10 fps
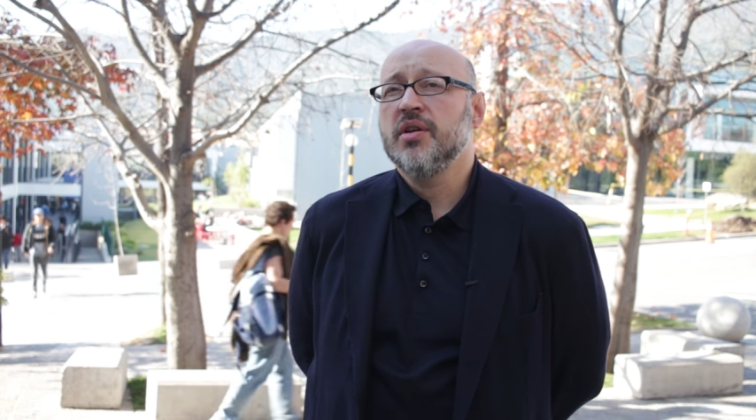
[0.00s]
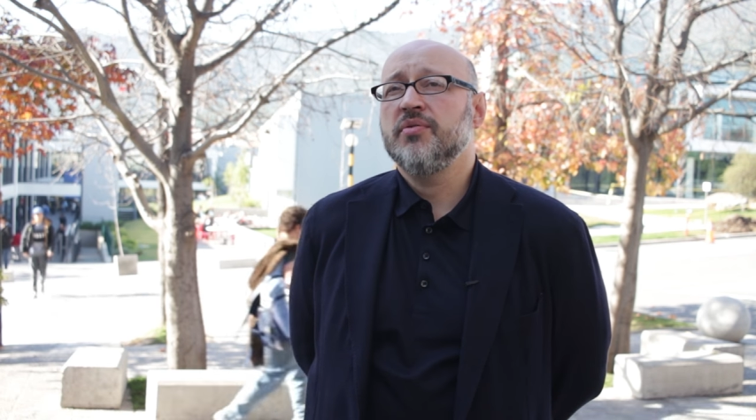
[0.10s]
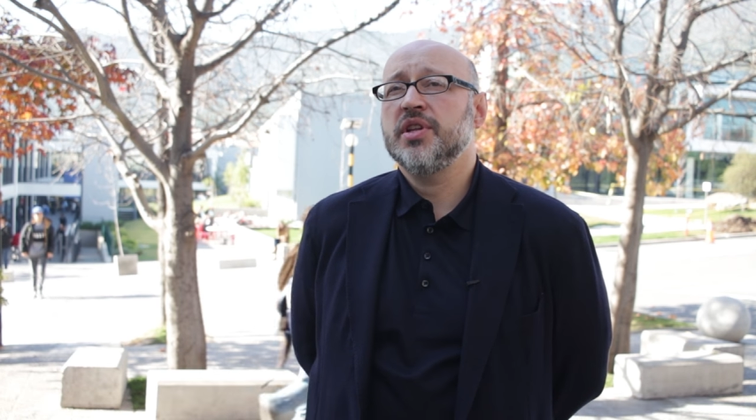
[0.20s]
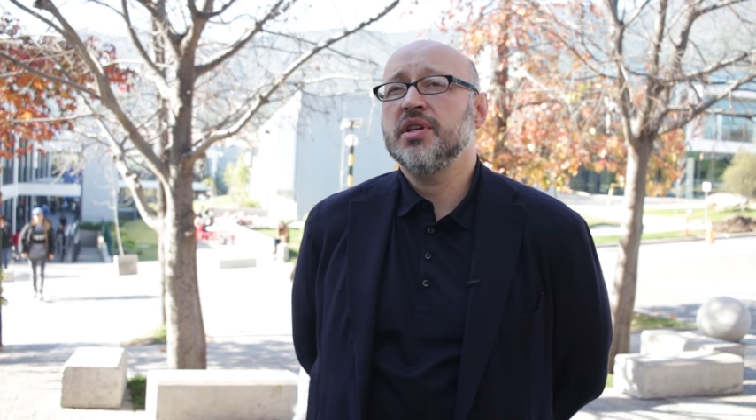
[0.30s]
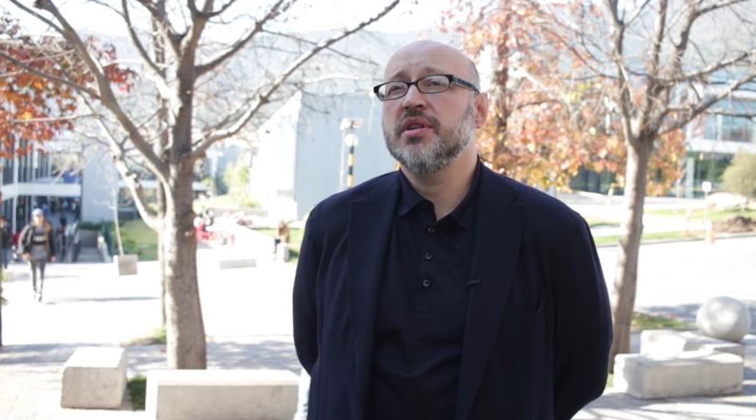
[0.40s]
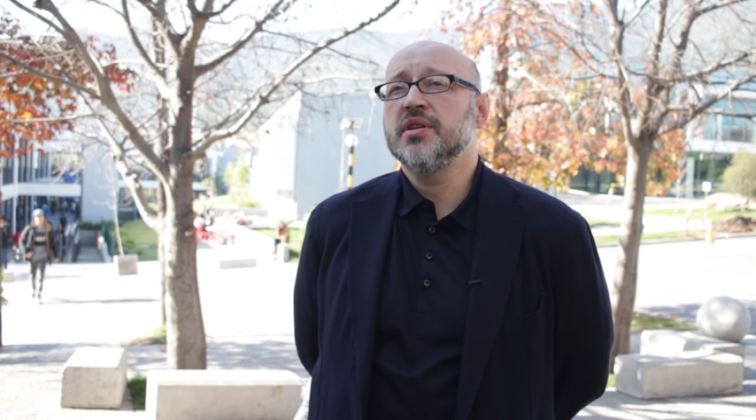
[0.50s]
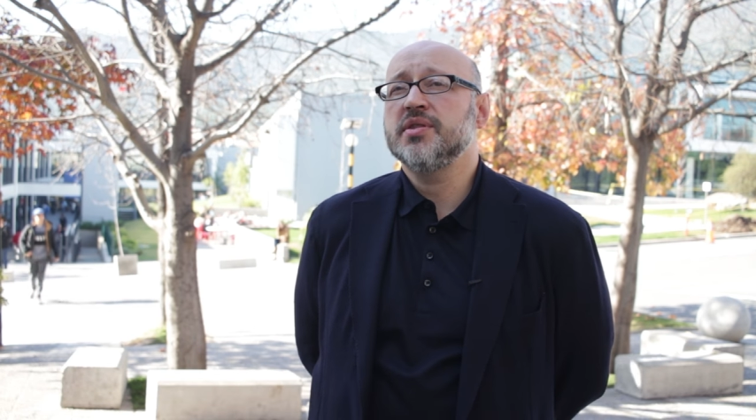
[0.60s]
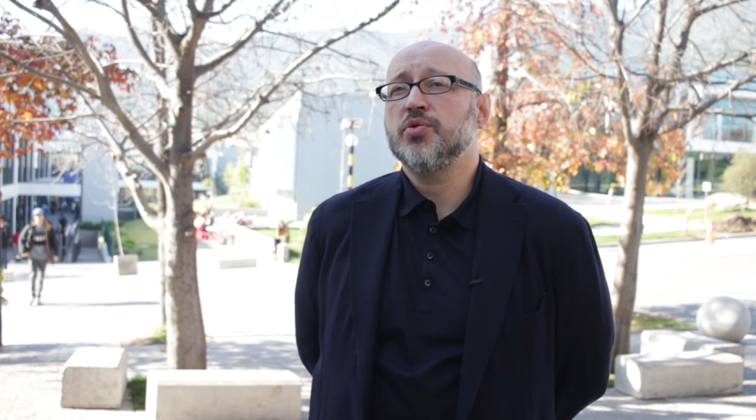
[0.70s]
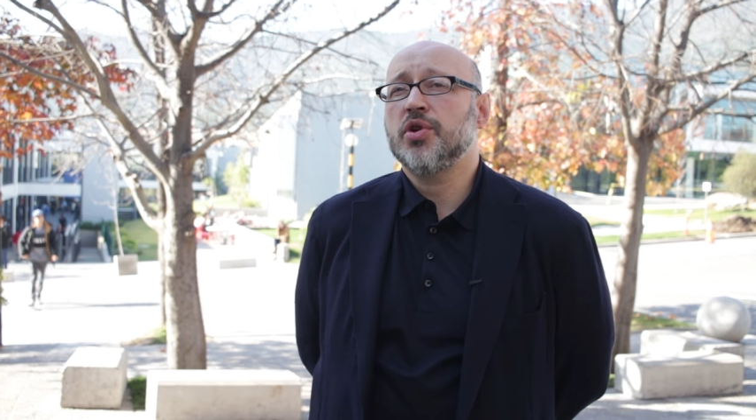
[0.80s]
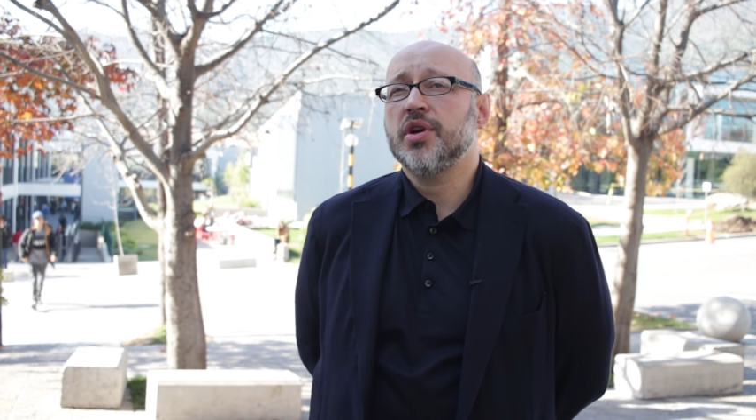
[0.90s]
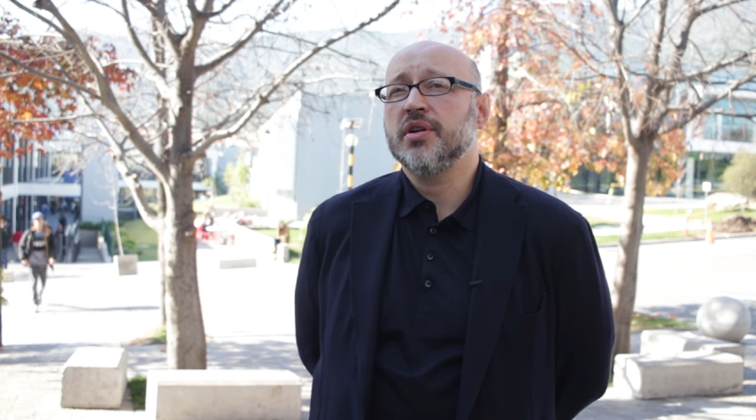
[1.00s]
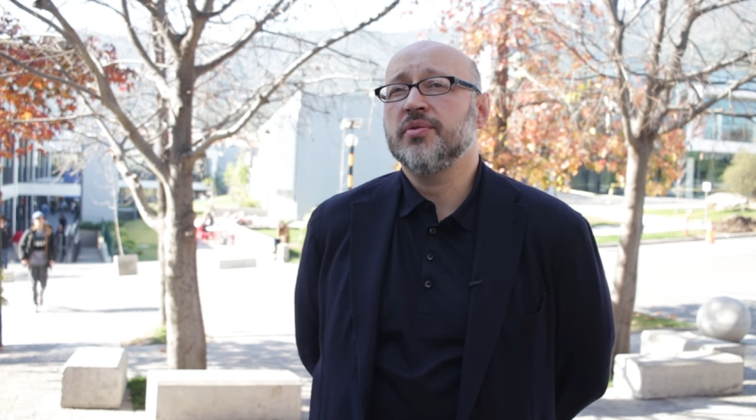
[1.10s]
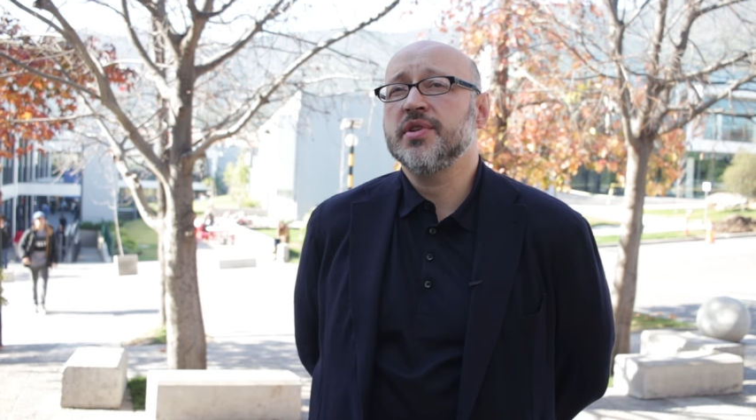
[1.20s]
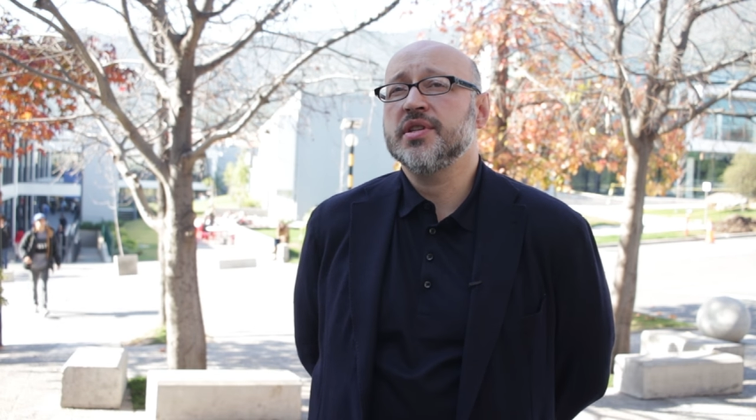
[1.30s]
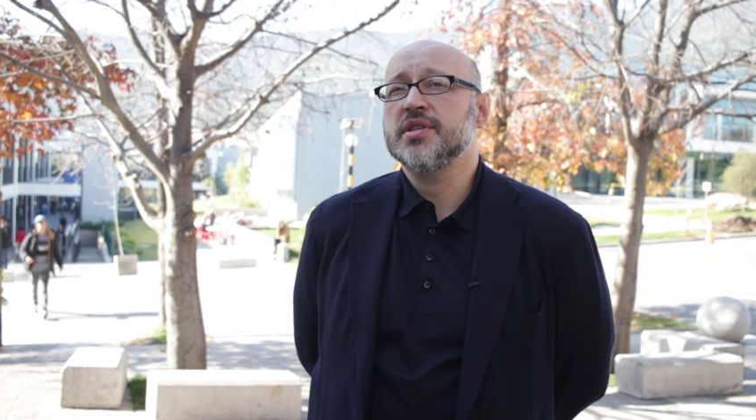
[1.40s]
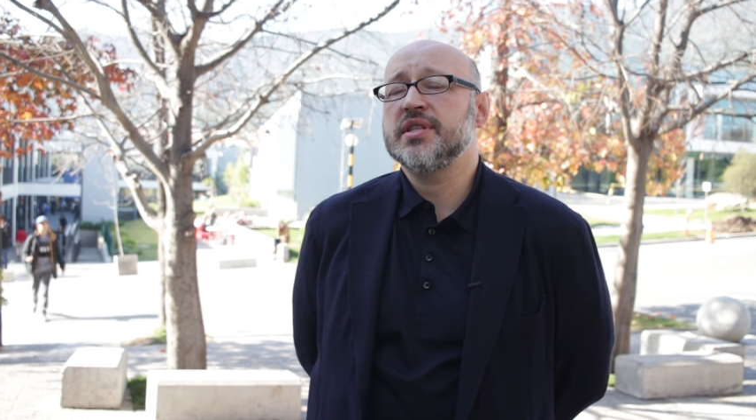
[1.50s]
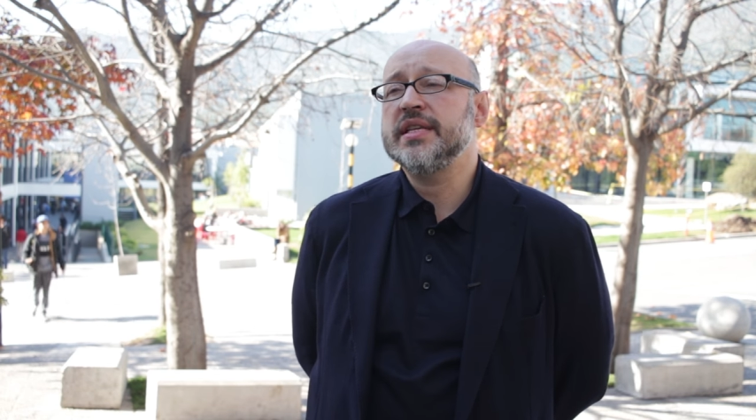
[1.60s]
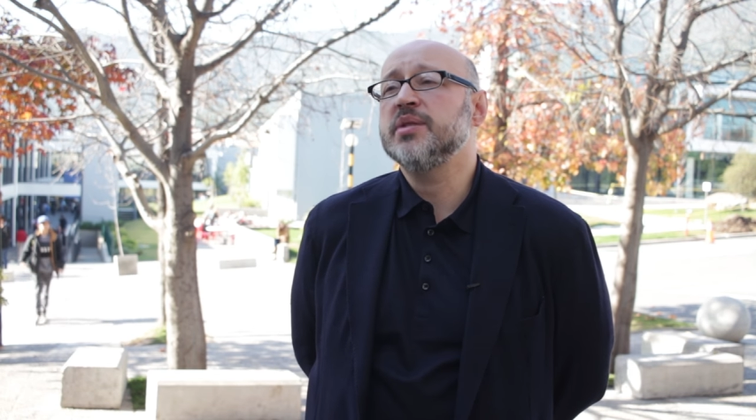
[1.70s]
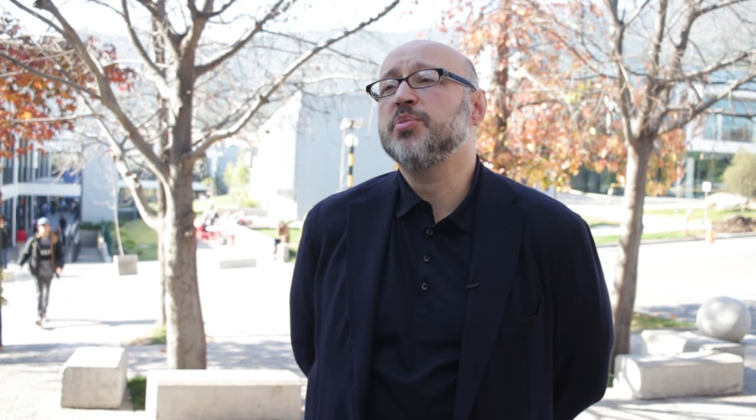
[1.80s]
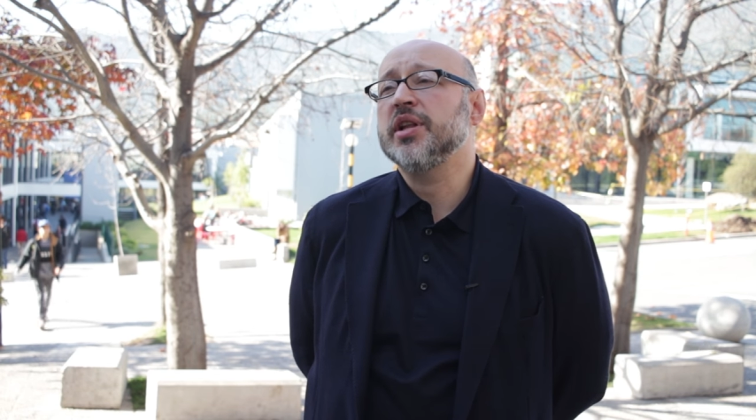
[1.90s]
We did this work with
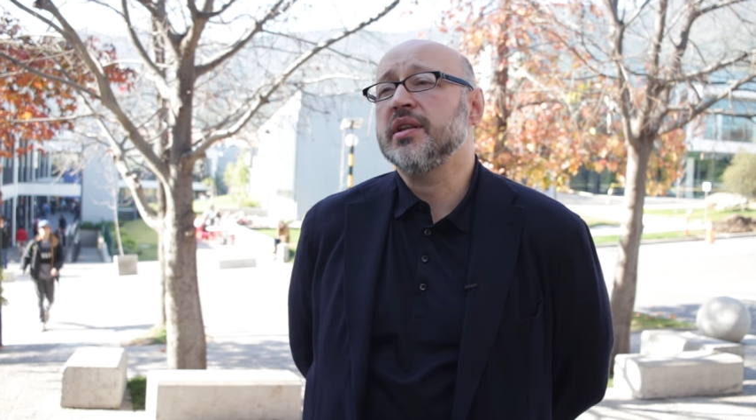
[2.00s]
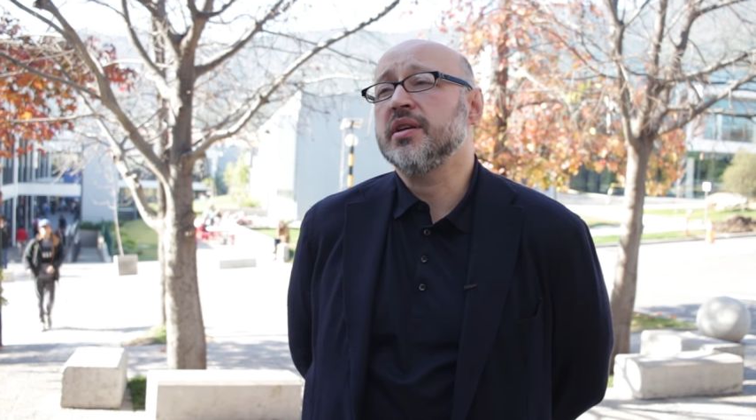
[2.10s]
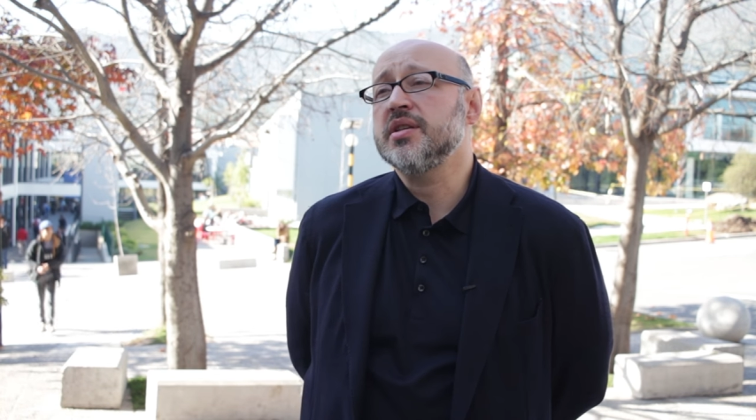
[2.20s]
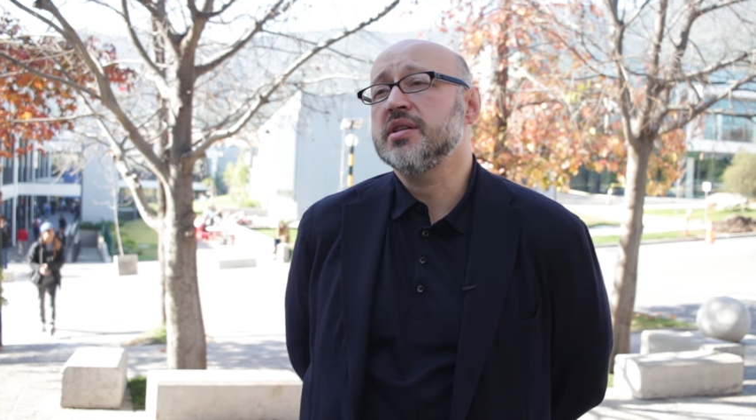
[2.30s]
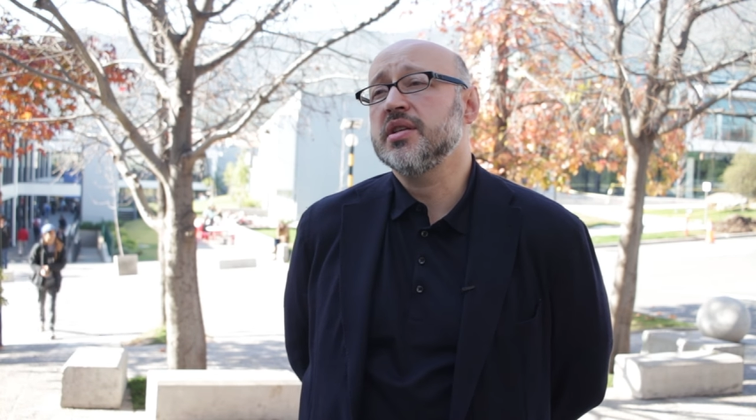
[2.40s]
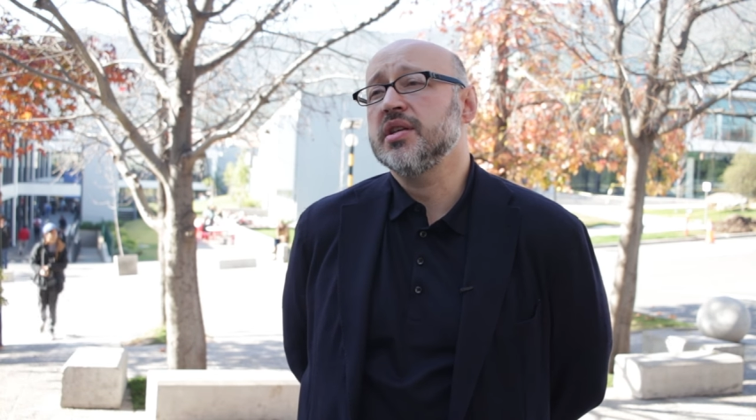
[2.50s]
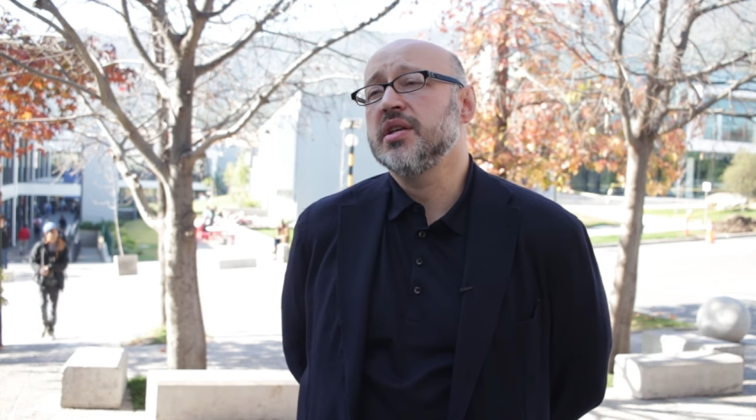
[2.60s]
city planners.